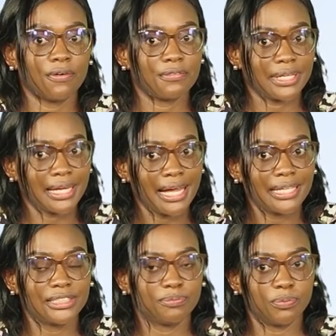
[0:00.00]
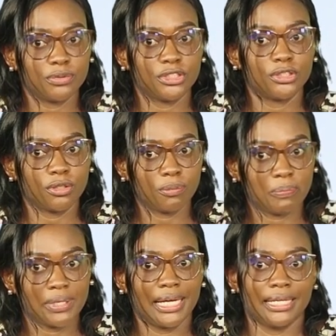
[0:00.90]
of the cash position
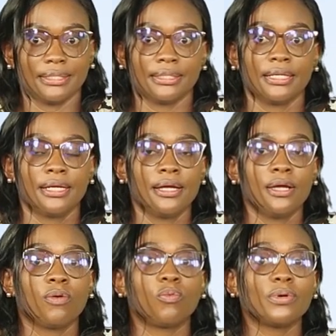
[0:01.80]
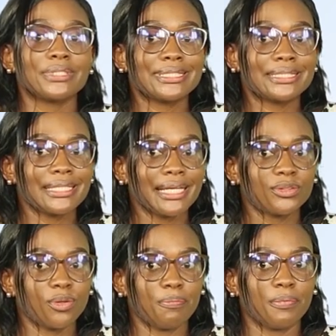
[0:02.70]
plan, was
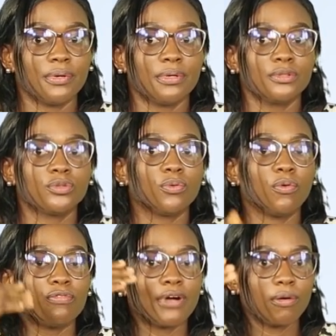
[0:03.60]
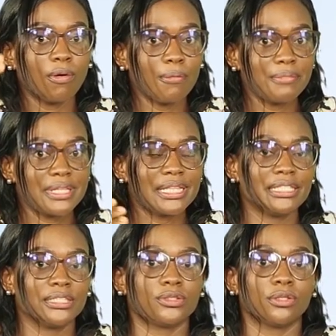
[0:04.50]
set up to overcome
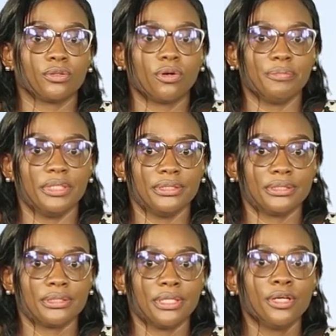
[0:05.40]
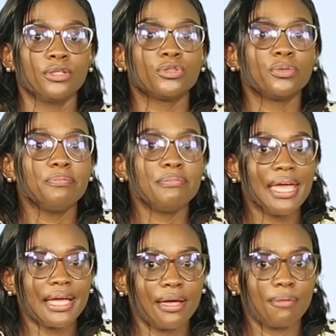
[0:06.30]
these shortcomings to
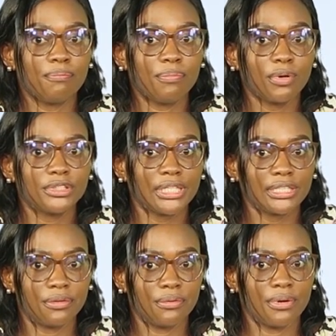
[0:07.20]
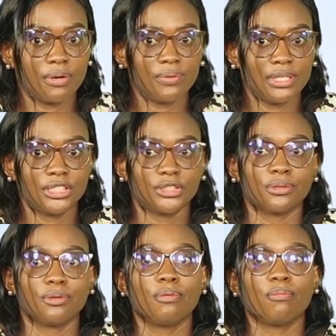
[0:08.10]
make budget
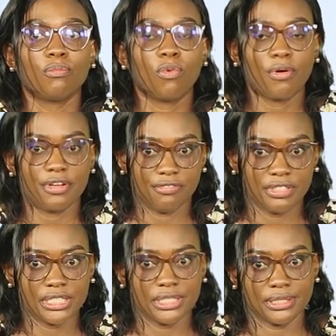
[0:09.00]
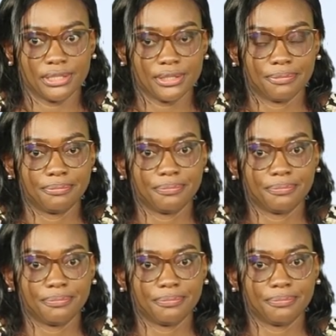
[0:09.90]
regulation more efficient.